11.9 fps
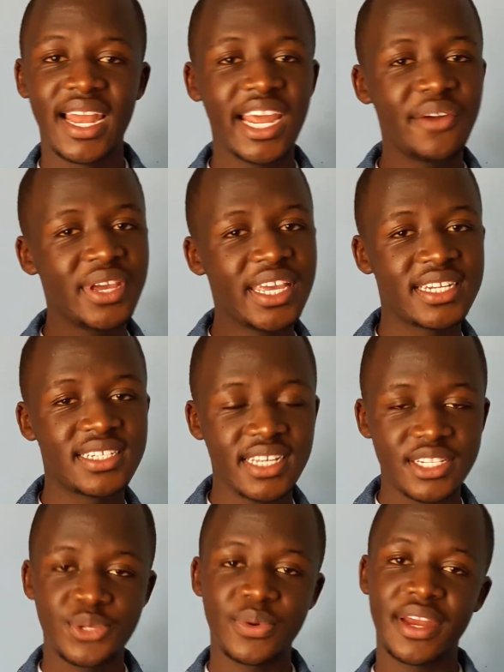Layering
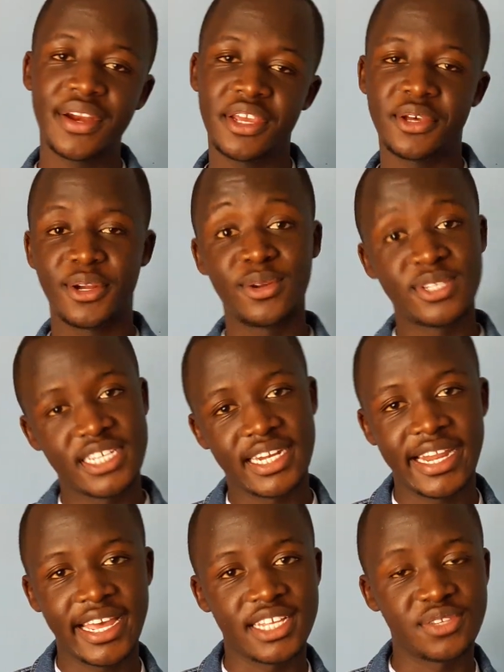entails wearing your clothes
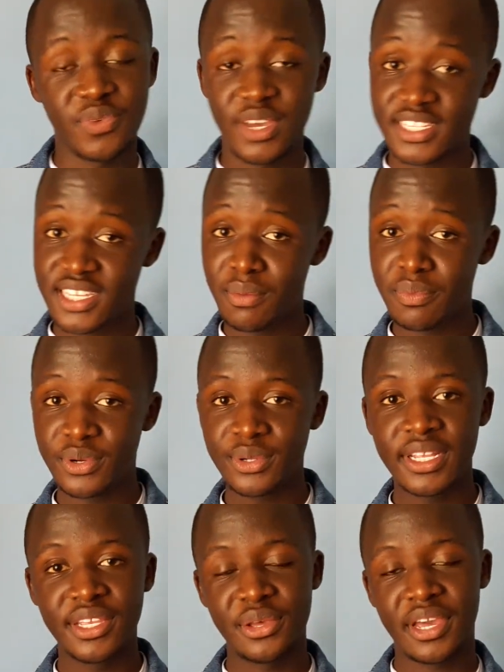in layers. For
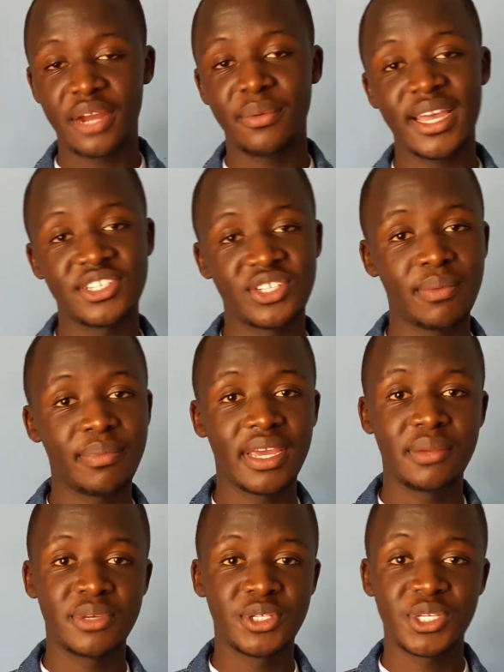example, you can wear a jumper
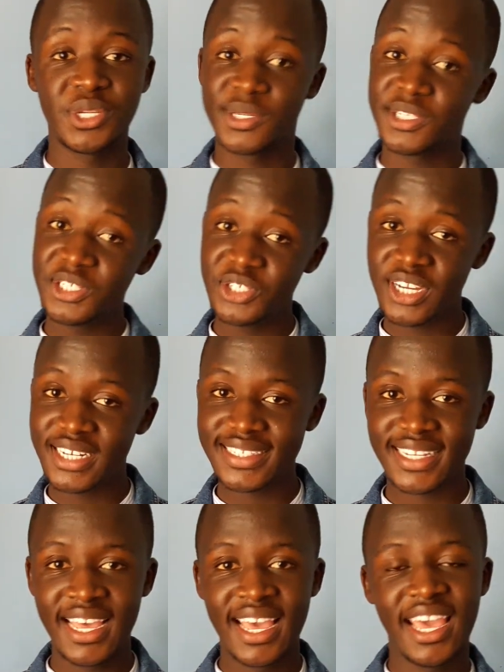in between your t-shirt
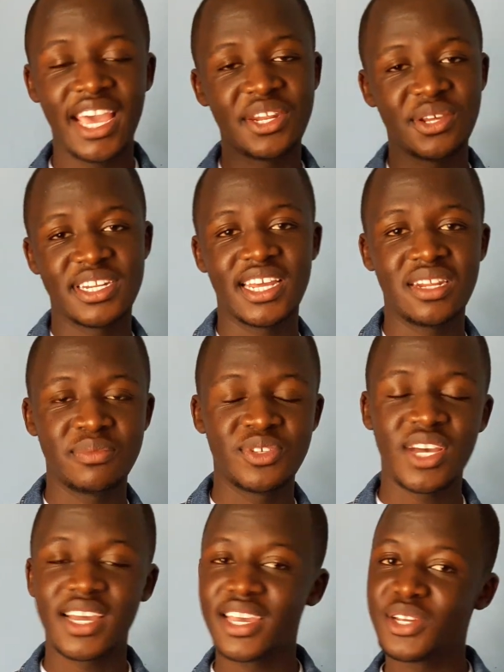and your denim
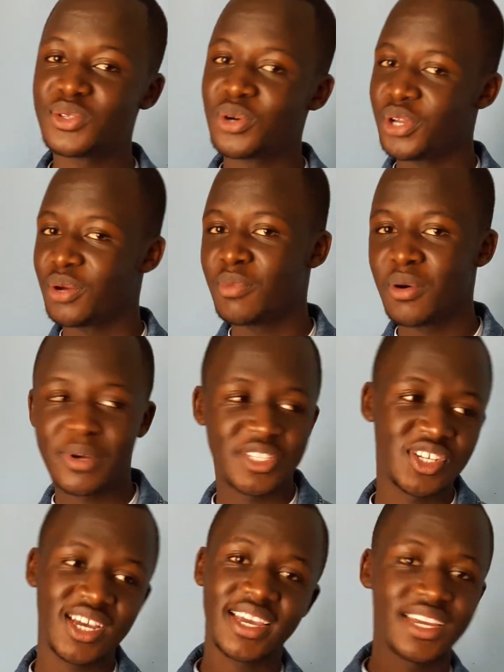jacket or your bomber
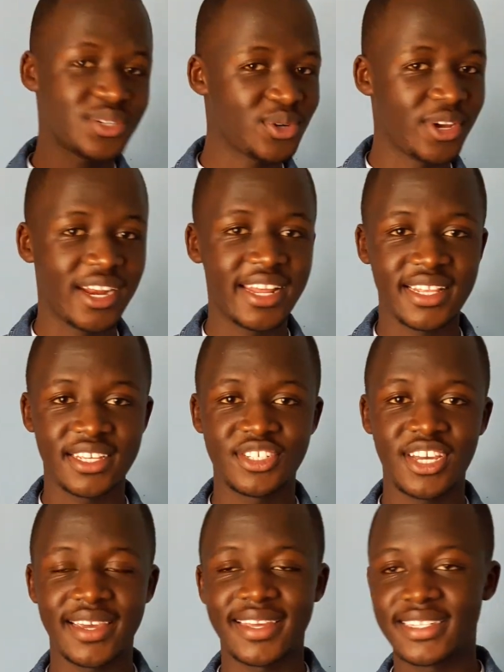jacket or your leather
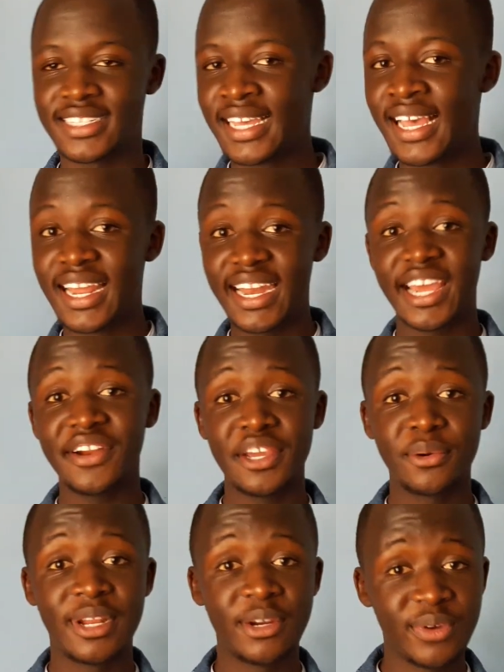jacket.
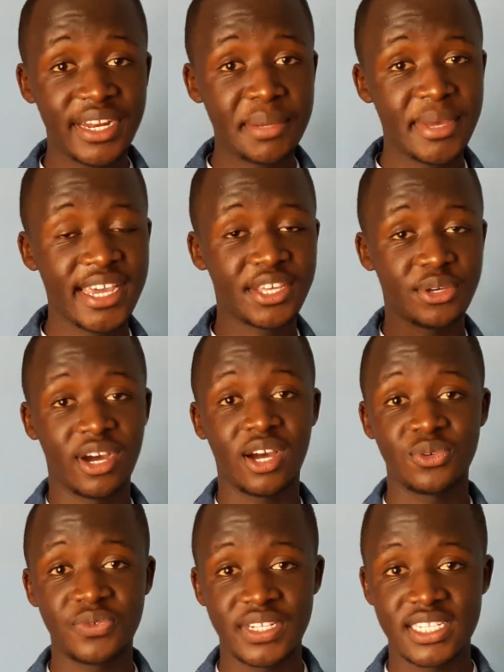Layering will really make your
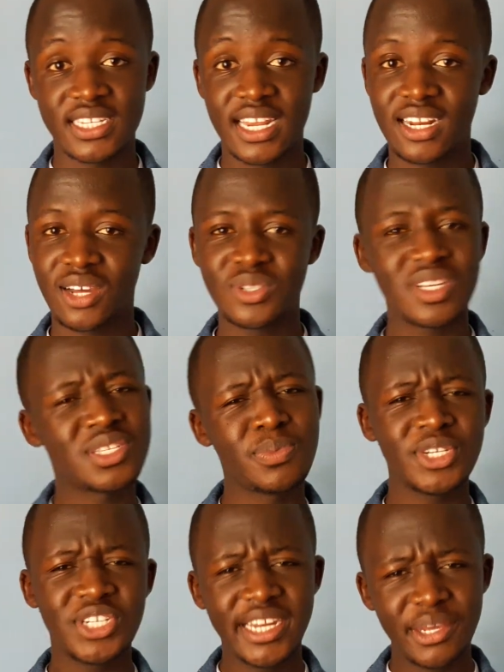outfit stand out,
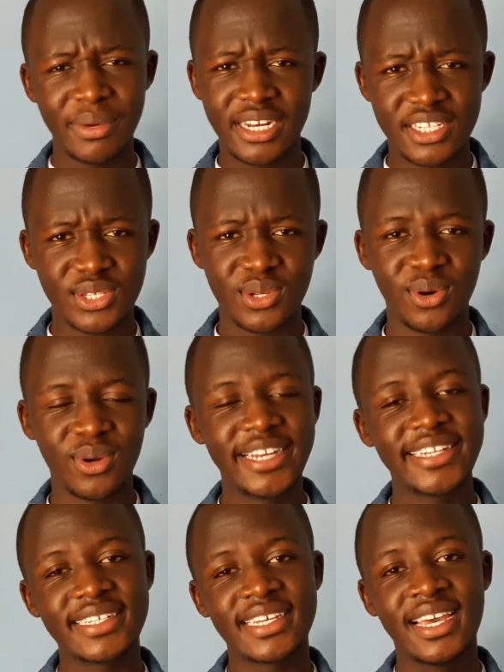especially when it's cold.